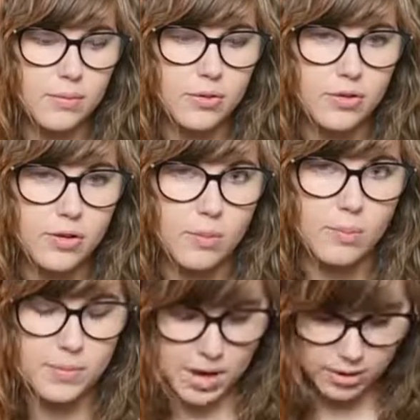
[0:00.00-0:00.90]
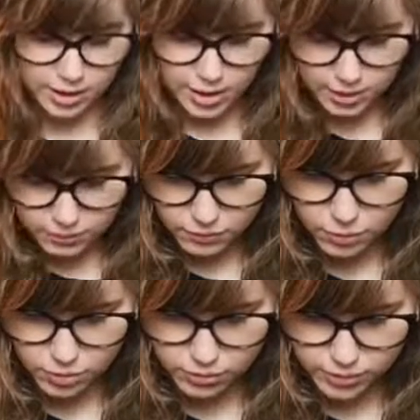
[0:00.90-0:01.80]
we'll just go down again,
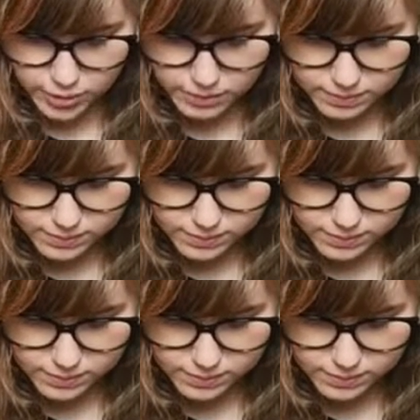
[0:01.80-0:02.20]
4th string.